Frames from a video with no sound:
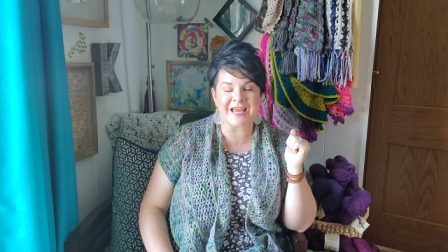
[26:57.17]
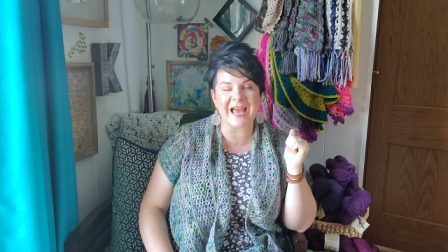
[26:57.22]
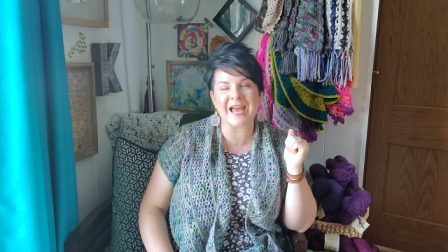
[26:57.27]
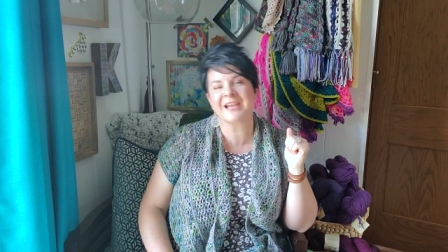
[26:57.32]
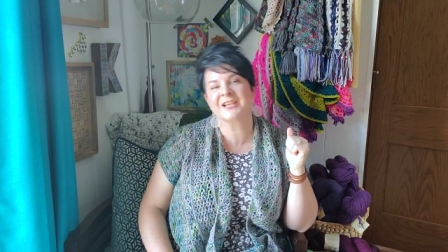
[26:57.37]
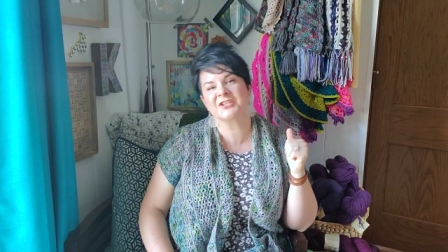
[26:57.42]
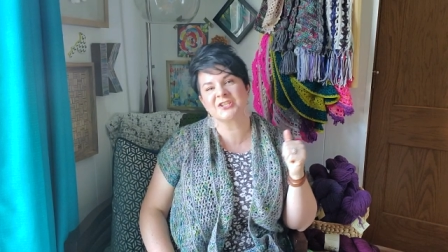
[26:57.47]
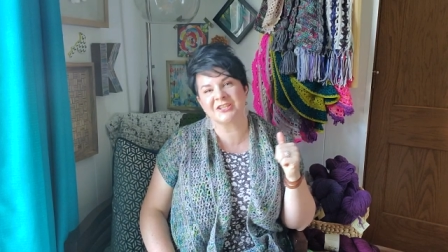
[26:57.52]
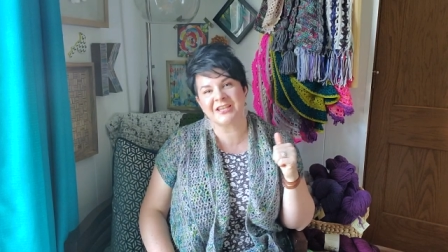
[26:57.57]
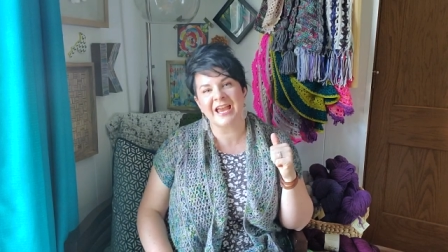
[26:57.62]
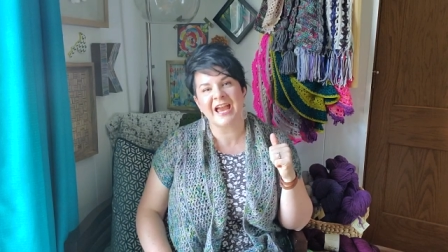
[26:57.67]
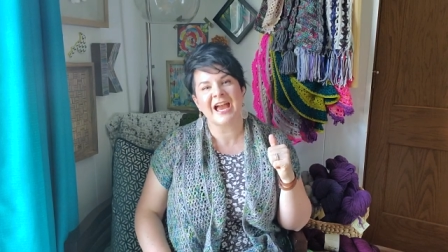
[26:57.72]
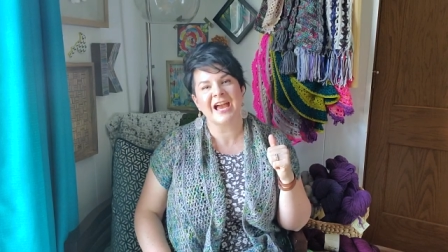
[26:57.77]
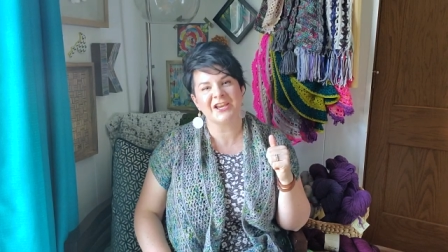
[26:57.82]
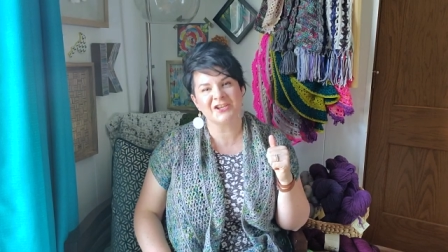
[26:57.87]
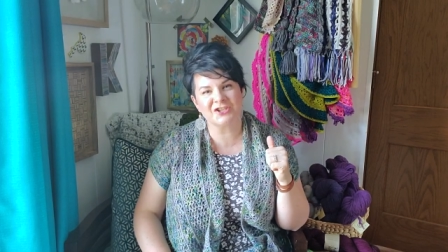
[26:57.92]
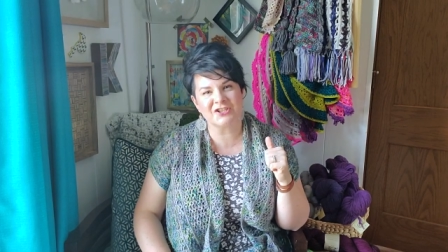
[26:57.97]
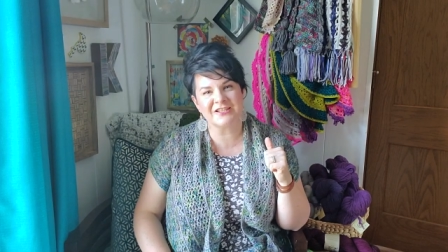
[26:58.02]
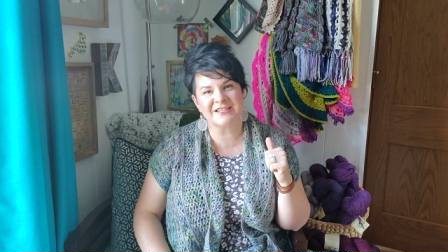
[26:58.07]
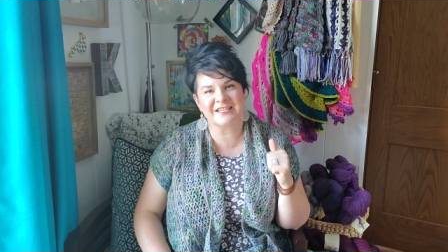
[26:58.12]
Actually,
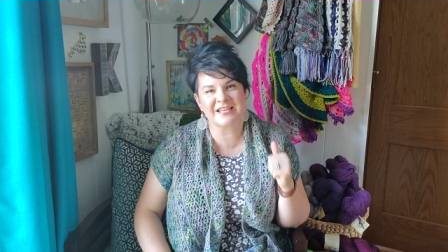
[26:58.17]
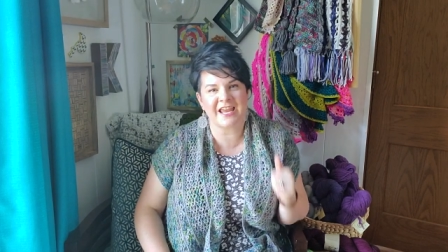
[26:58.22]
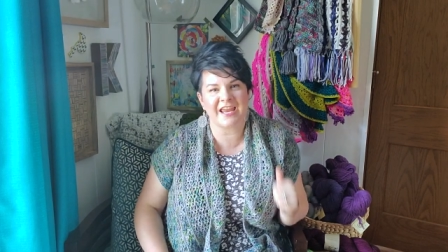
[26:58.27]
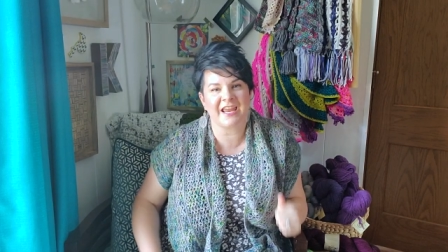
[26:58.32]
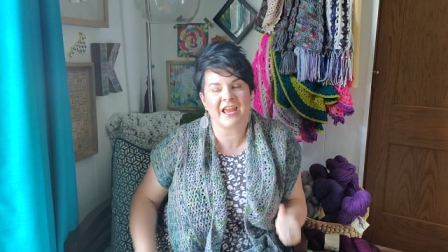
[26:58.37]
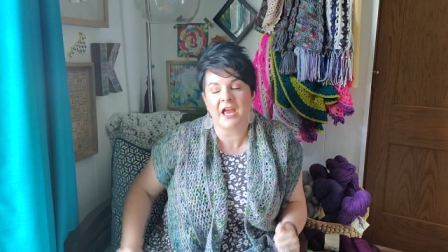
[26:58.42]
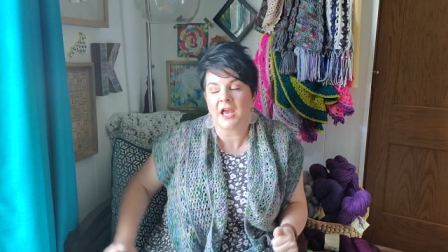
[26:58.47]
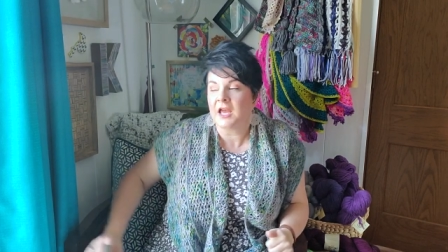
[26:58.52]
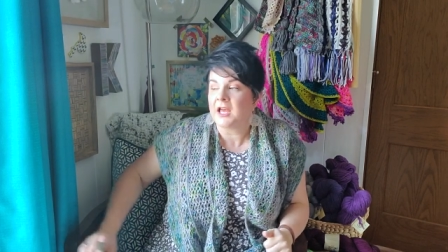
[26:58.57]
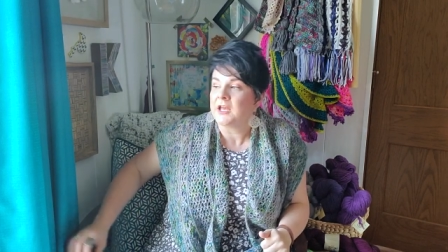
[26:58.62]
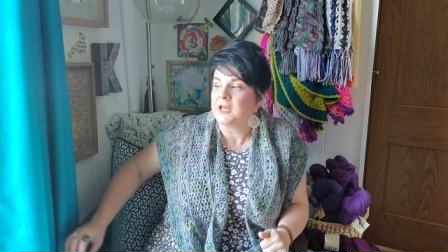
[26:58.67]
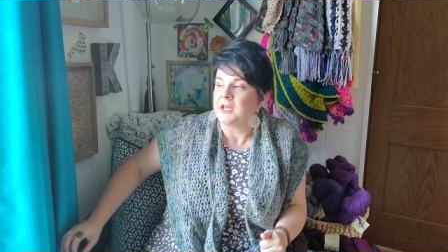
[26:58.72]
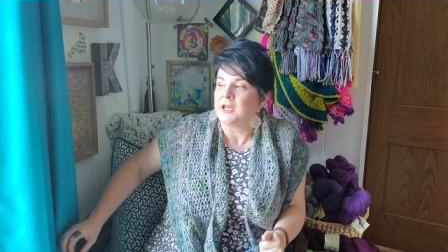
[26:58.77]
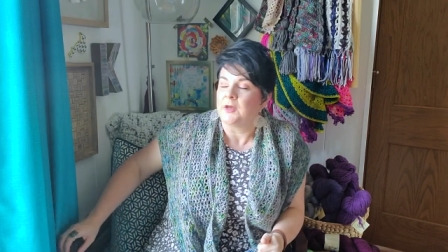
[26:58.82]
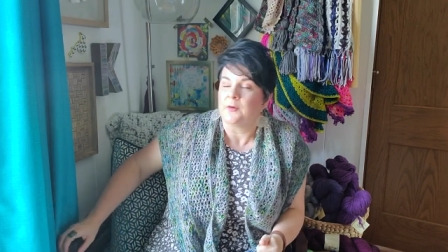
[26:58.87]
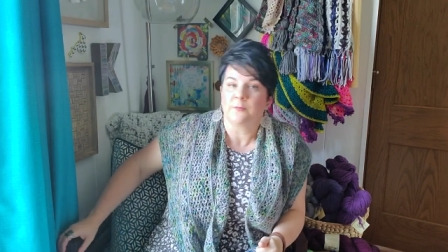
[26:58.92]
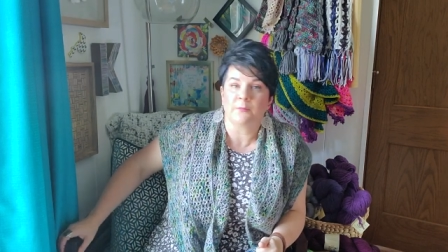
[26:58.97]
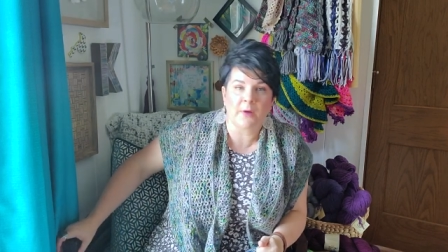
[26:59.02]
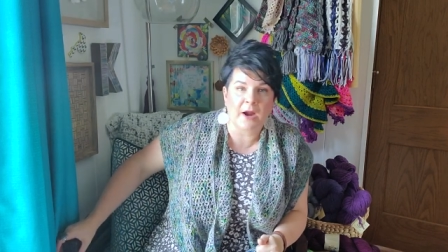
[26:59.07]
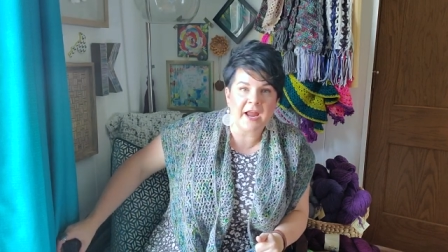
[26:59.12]
I should say,
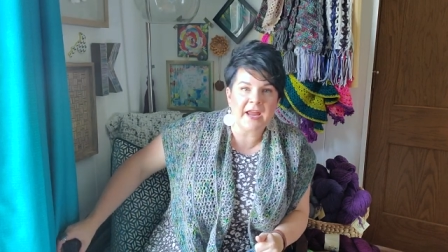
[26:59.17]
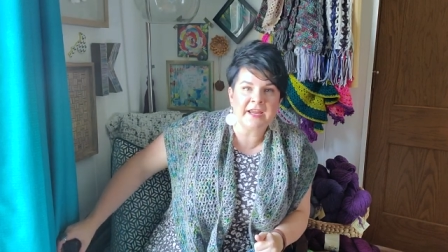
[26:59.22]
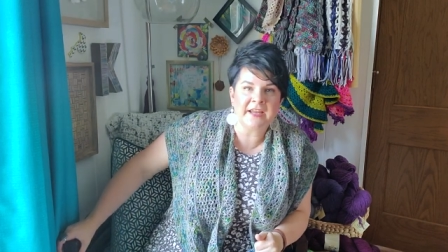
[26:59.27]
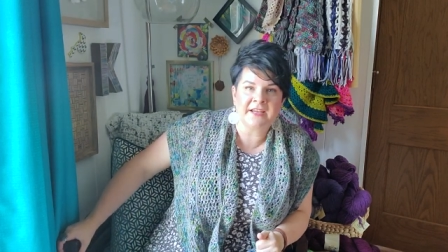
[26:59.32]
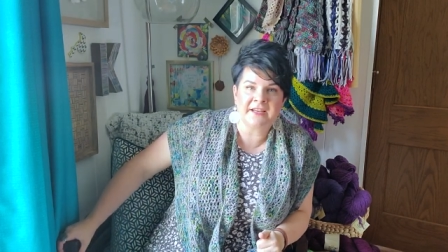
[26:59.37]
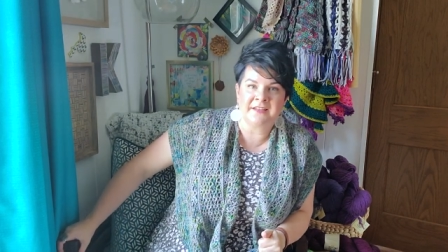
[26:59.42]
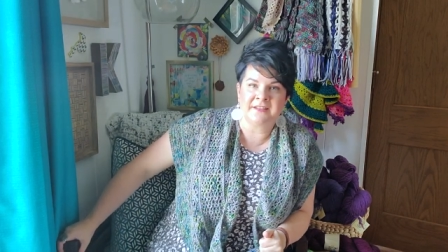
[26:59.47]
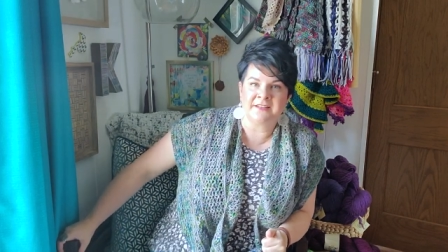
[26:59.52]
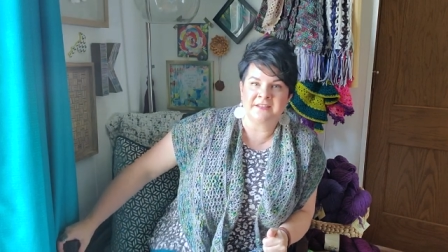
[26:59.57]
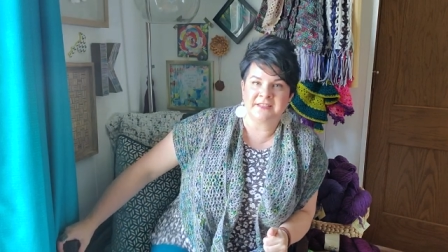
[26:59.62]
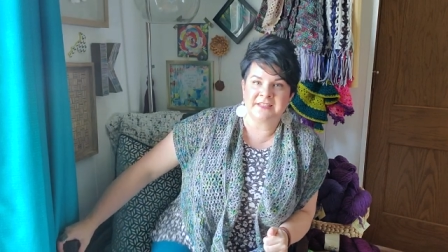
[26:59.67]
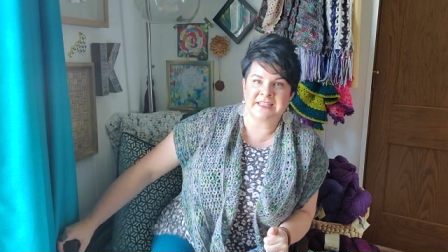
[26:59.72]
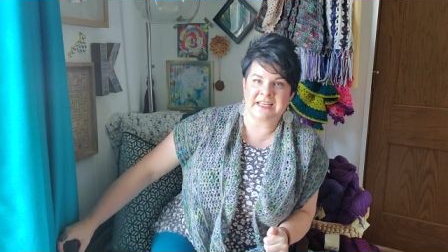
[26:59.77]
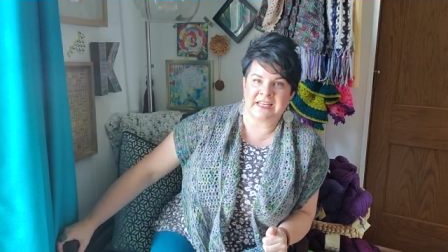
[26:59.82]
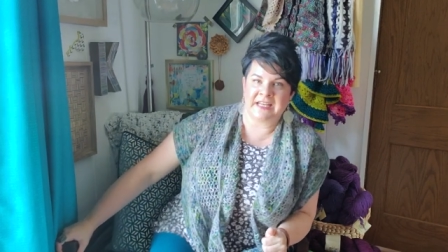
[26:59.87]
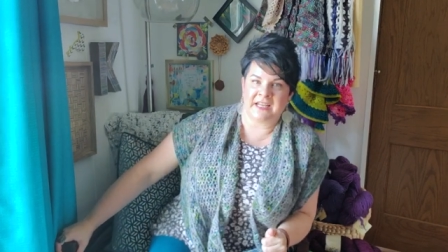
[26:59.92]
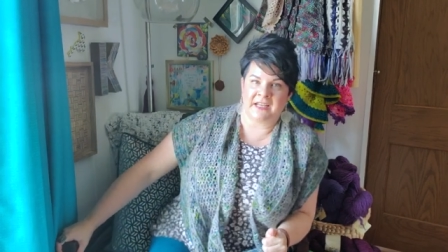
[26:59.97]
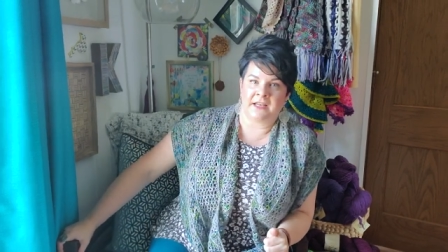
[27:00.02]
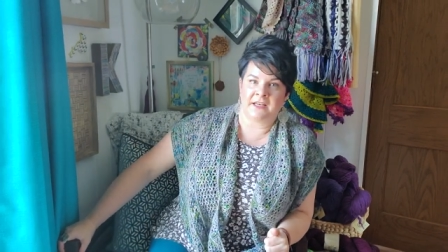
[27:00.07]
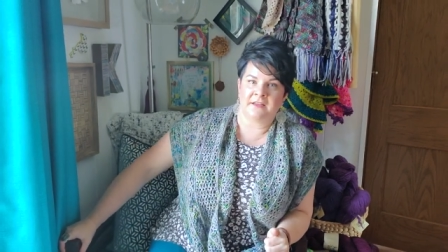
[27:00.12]
Brian
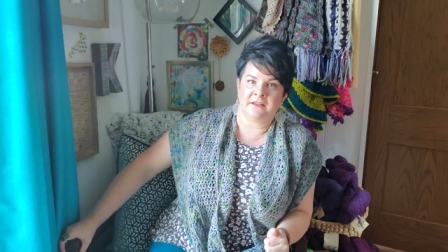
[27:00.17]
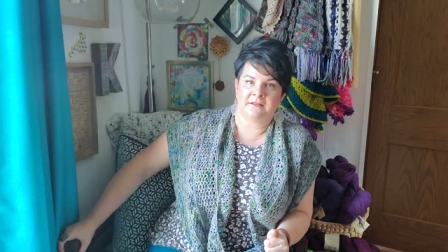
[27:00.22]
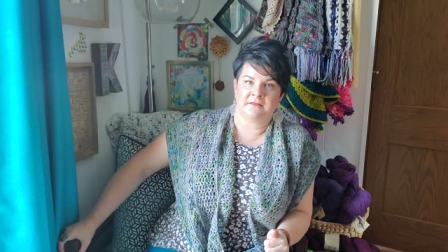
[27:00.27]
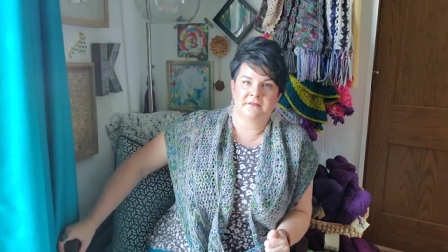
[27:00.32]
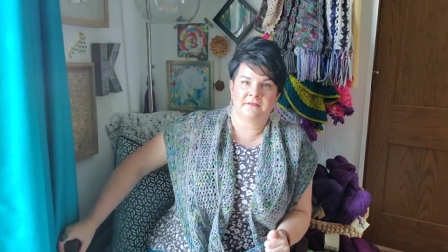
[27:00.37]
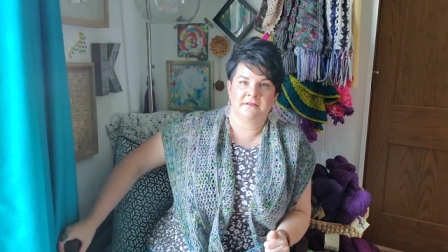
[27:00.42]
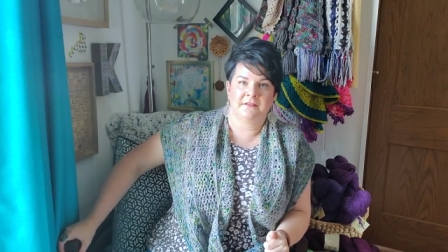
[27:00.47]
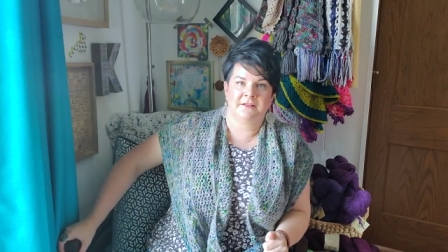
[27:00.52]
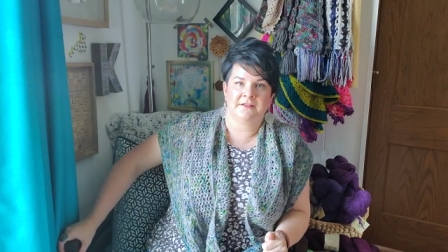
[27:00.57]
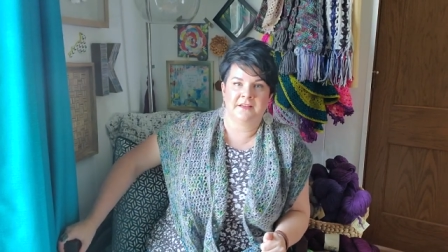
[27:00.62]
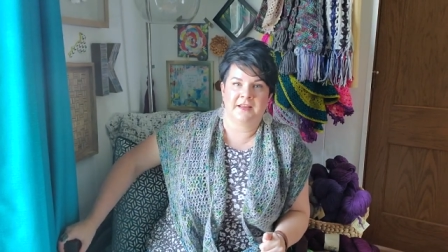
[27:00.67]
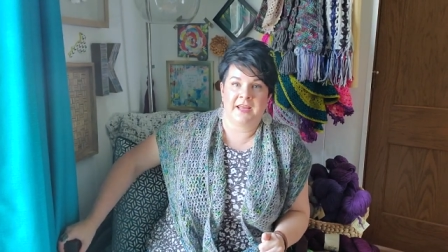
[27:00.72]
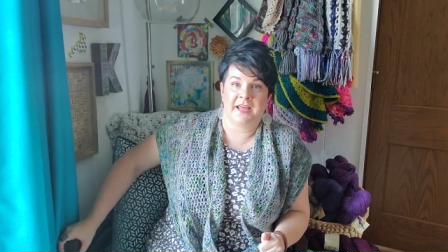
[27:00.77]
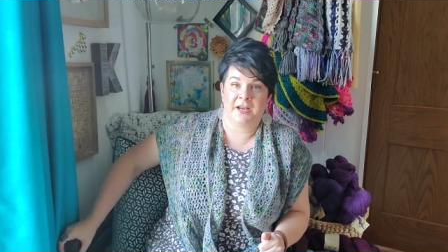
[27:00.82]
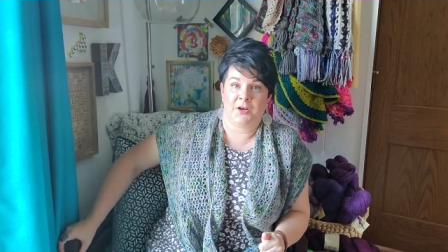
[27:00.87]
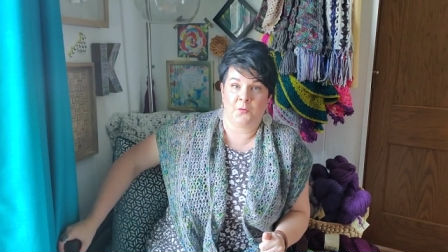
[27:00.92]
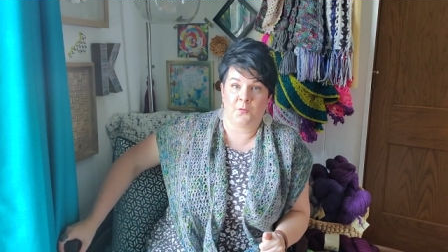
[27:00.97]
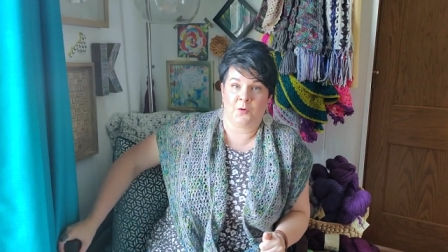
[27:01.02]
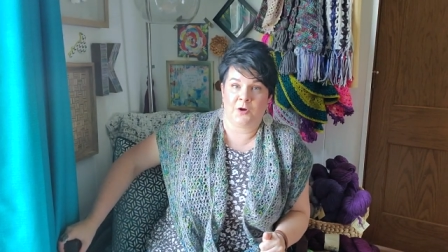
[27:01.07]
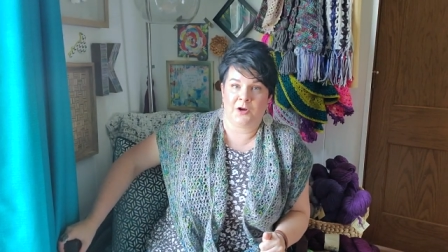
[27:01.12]
did it and it